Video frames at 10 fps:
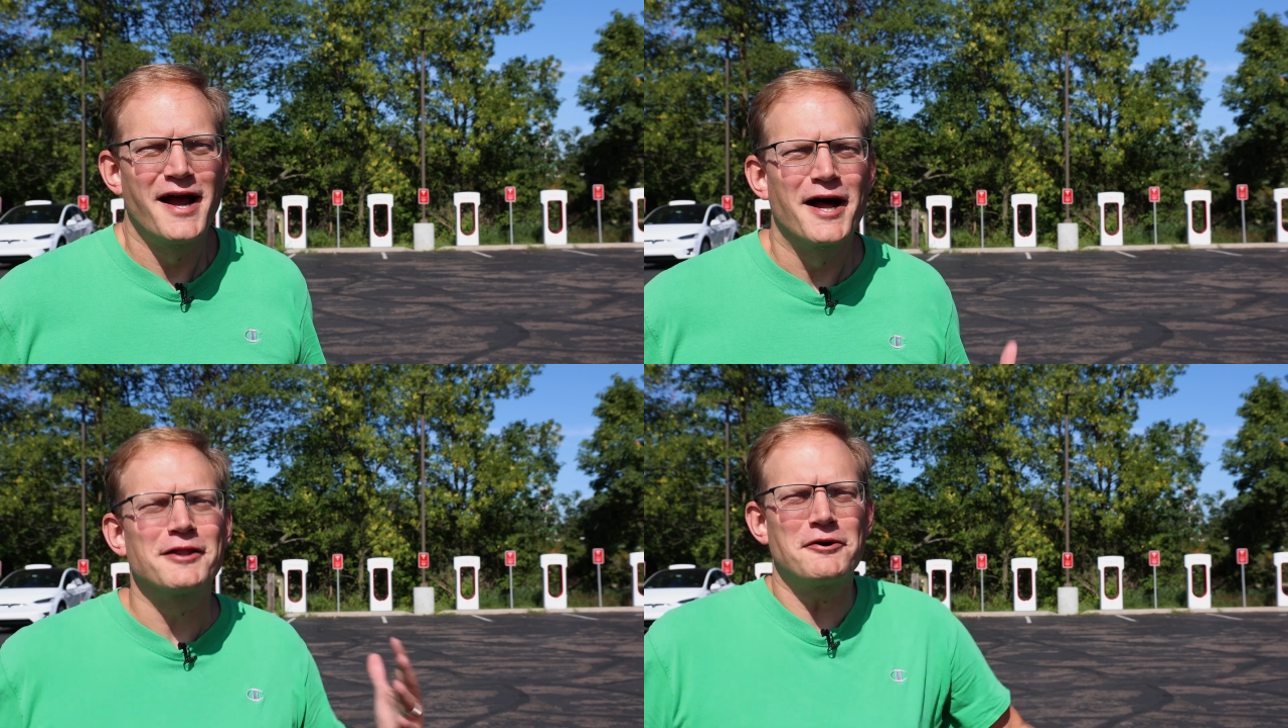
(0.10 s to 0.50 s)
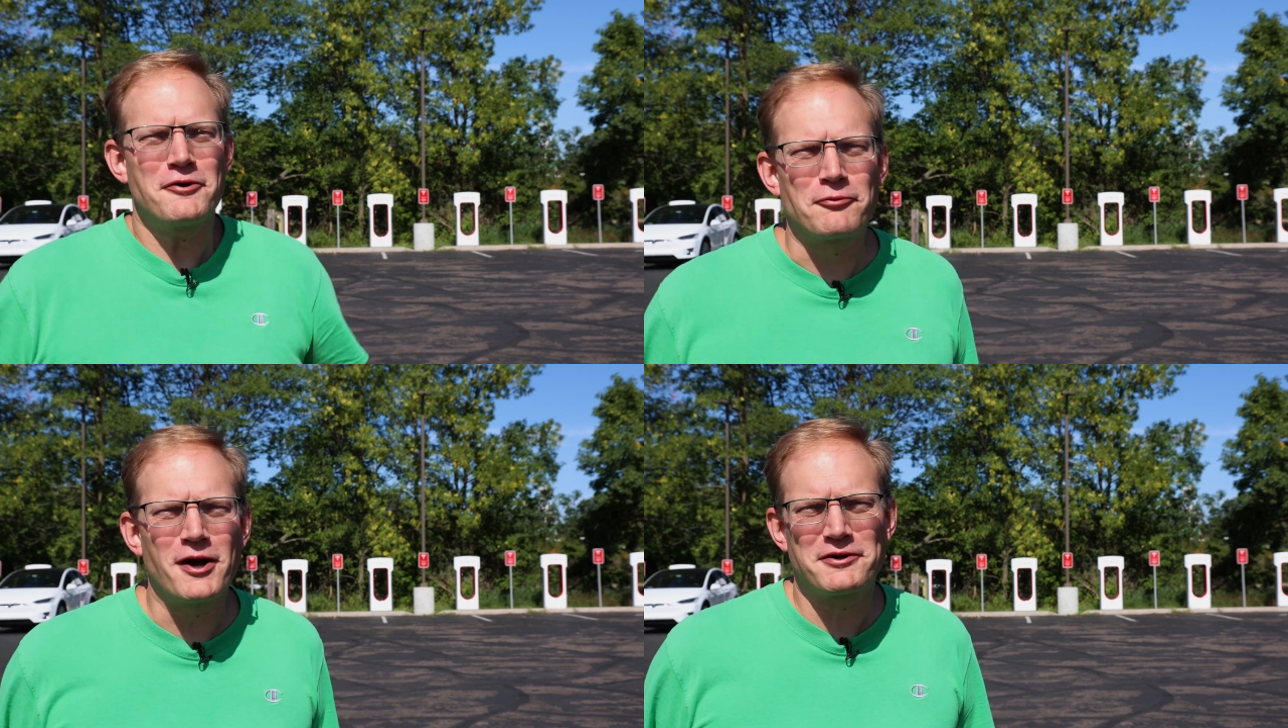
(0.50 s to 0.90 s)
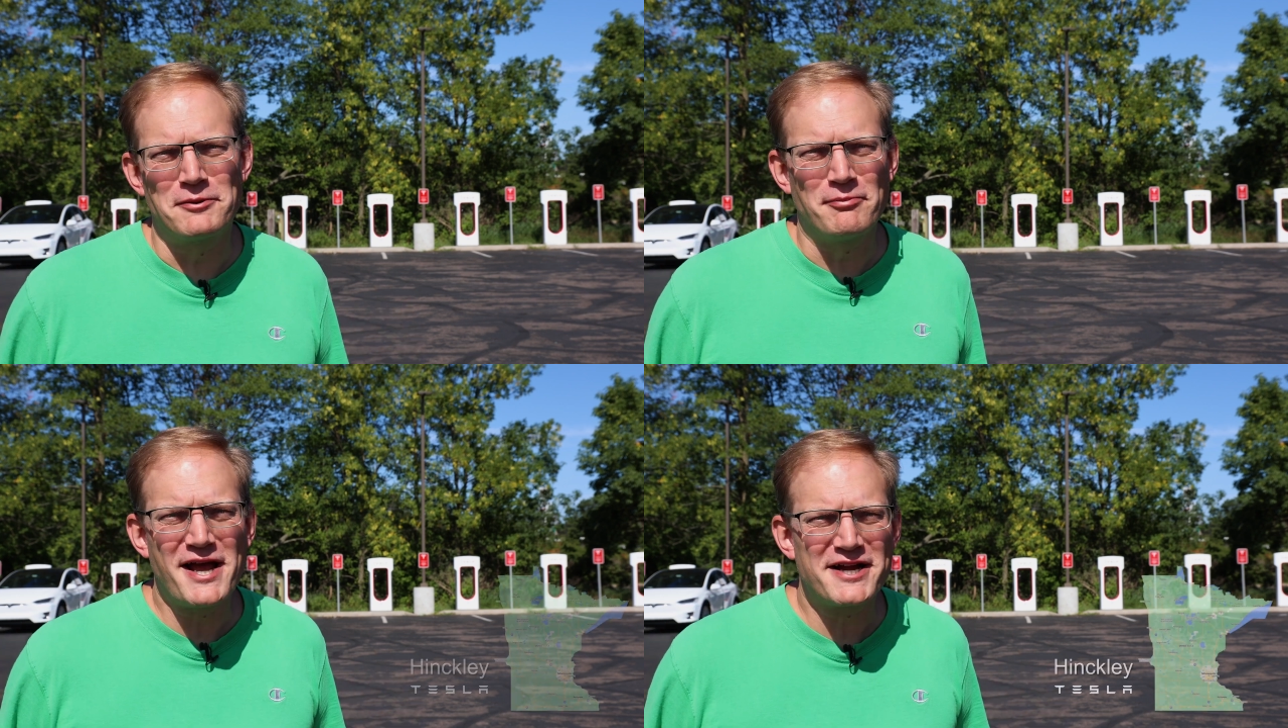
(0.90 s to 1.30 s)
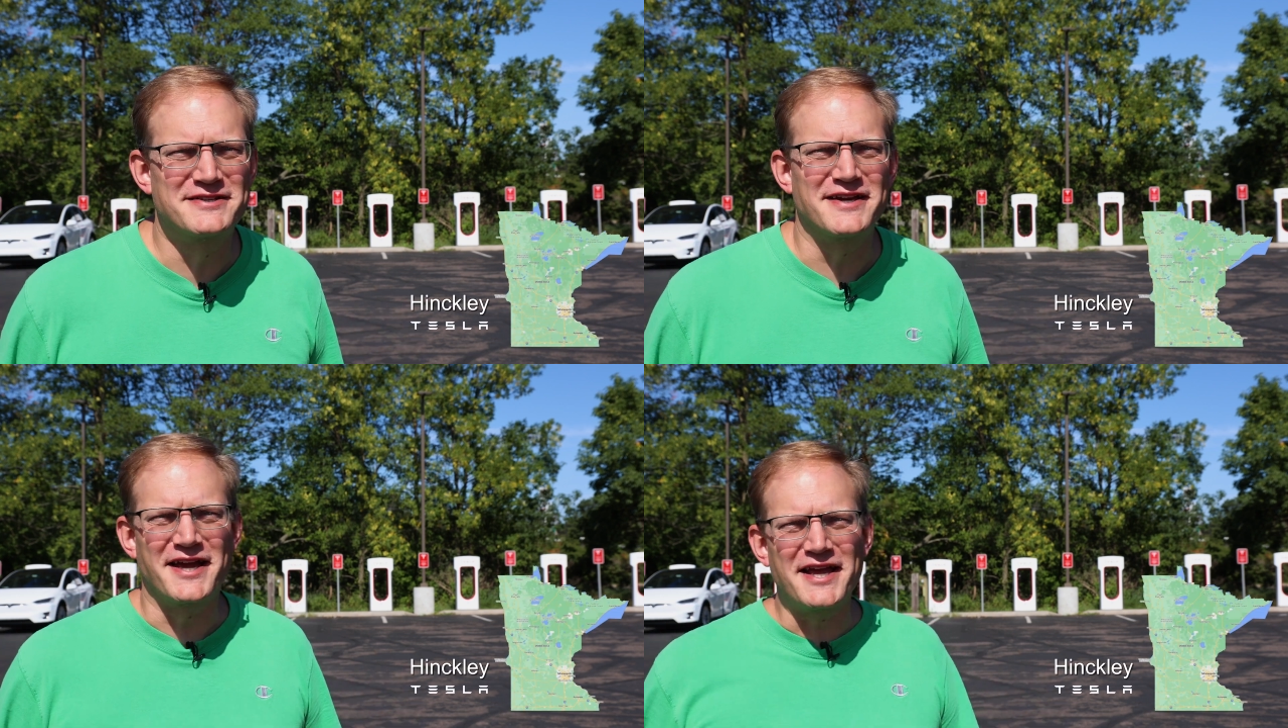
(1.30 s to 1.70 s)
Hello and welcome back
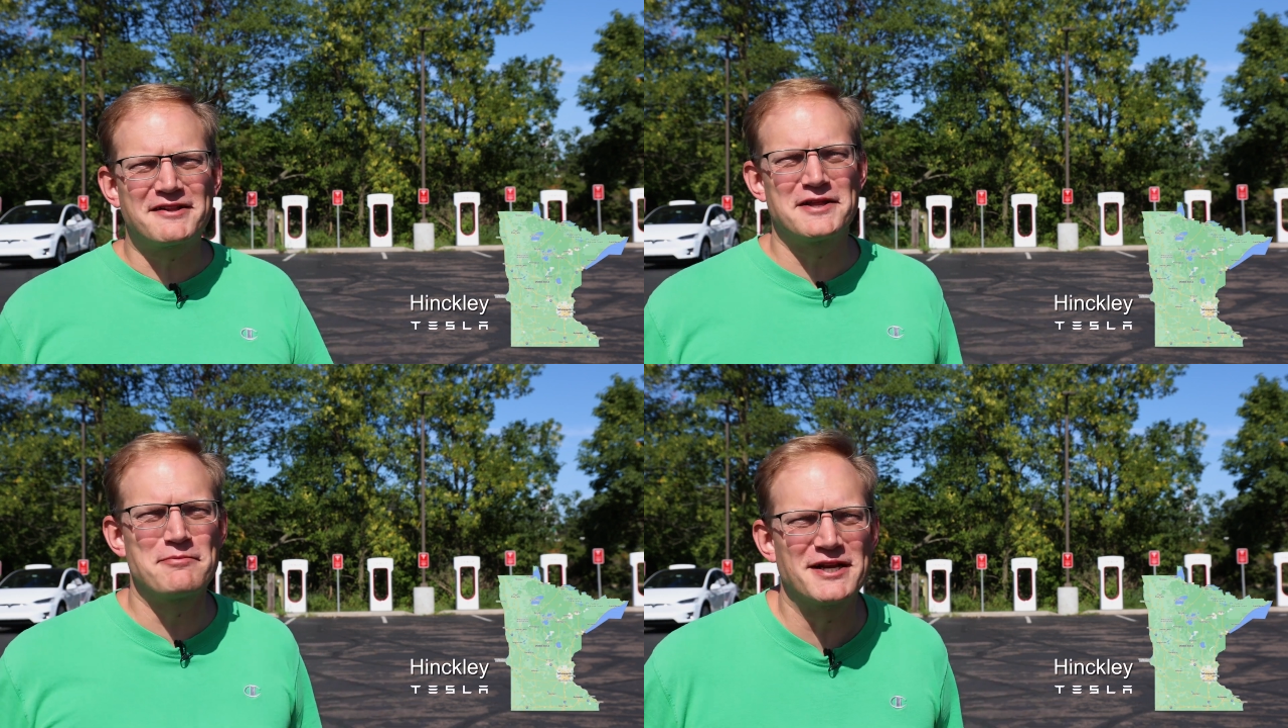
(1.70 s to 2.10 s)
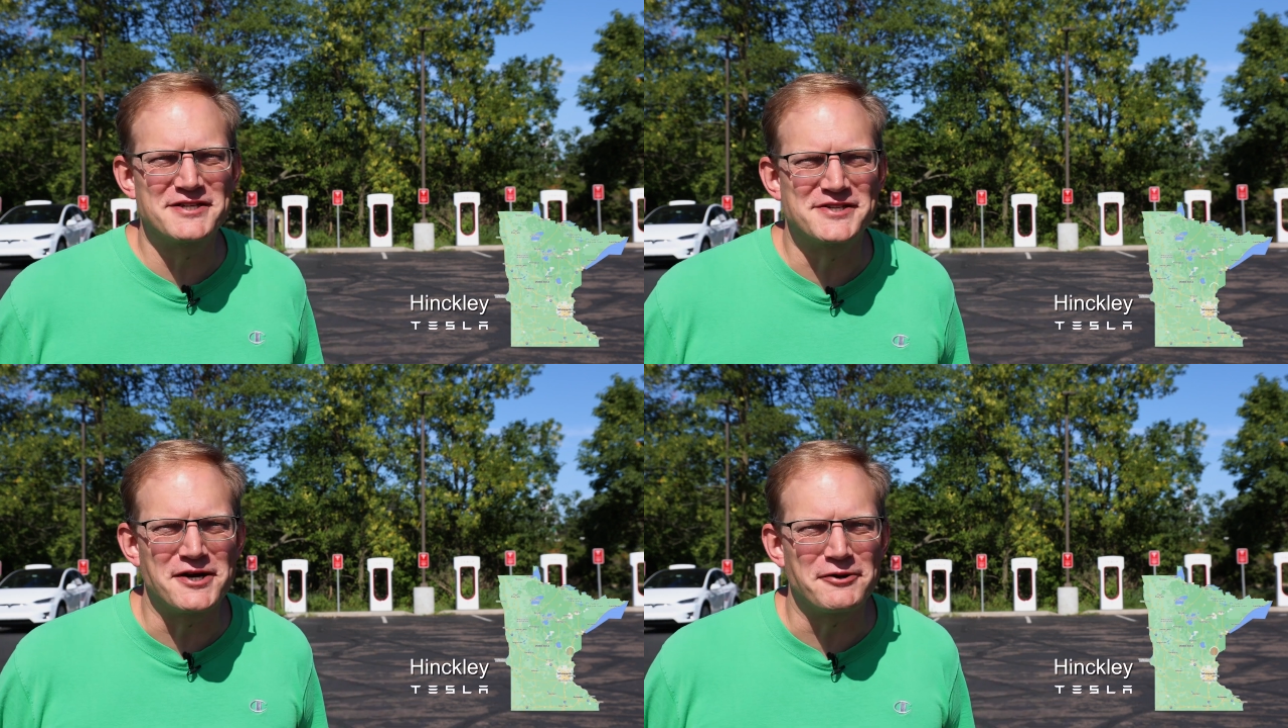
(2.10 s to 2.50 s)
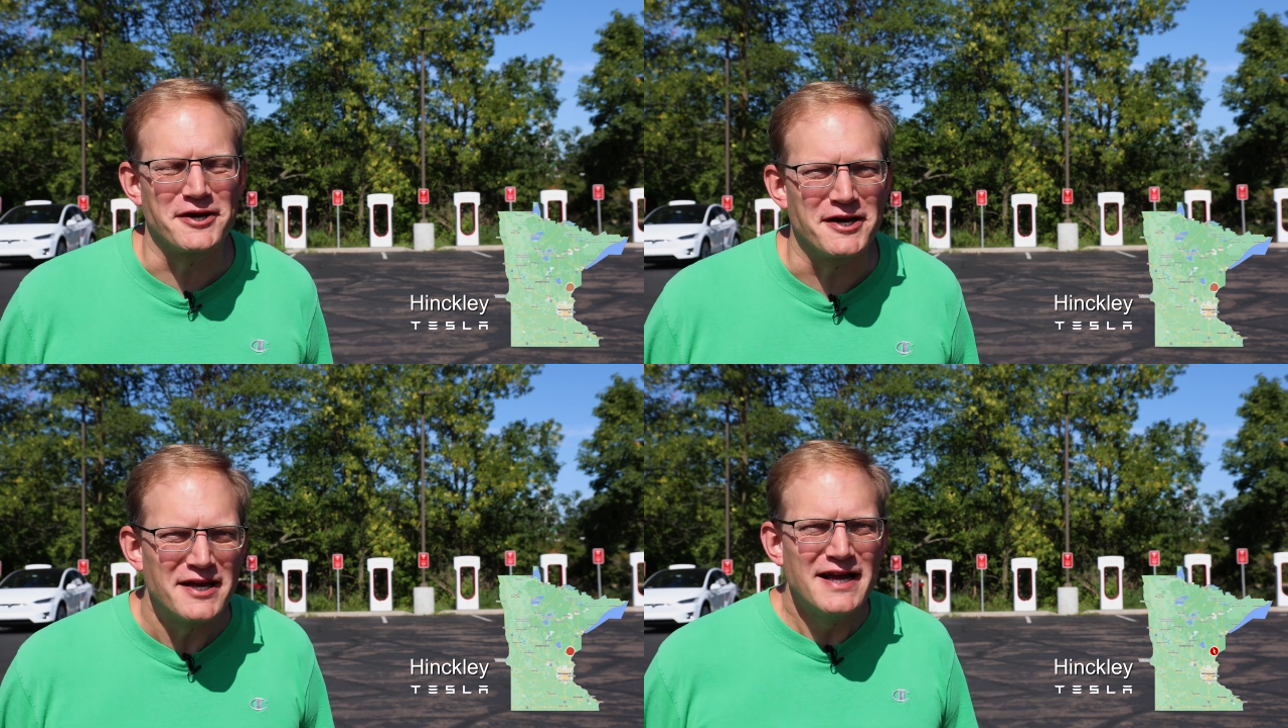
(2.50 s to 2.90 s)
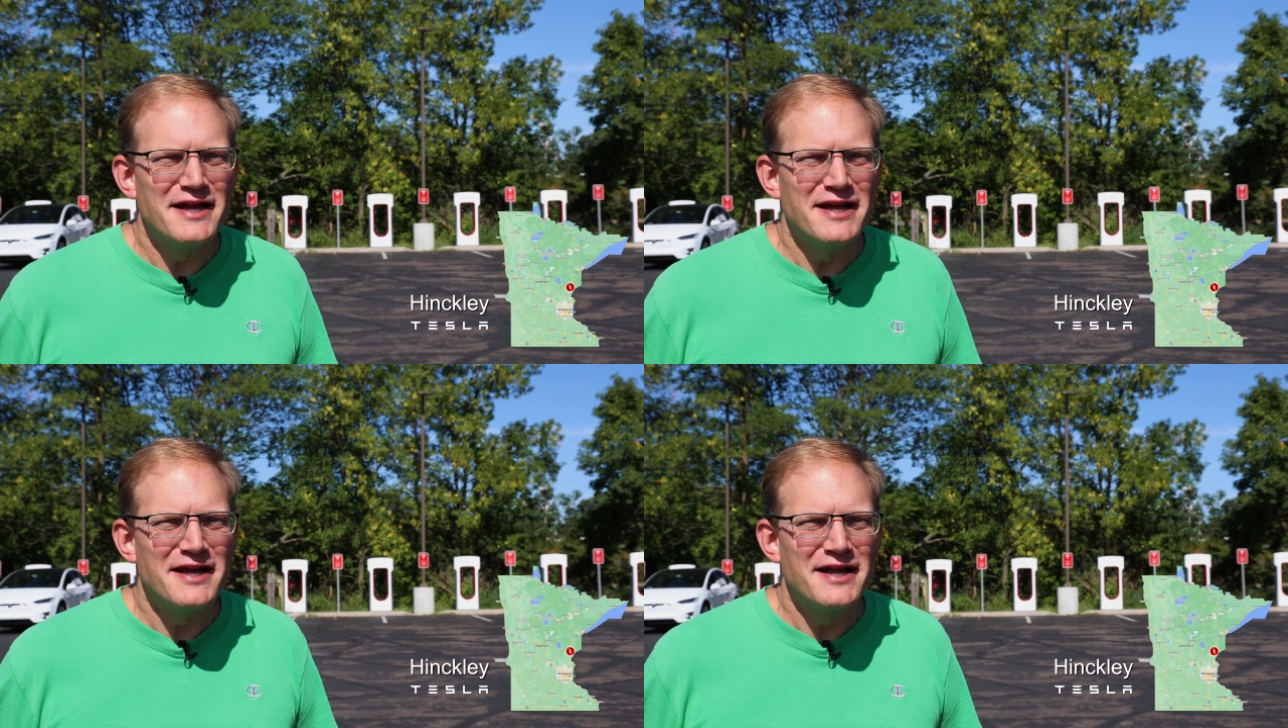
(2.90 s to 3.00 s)
to Hinckley, Minnesota.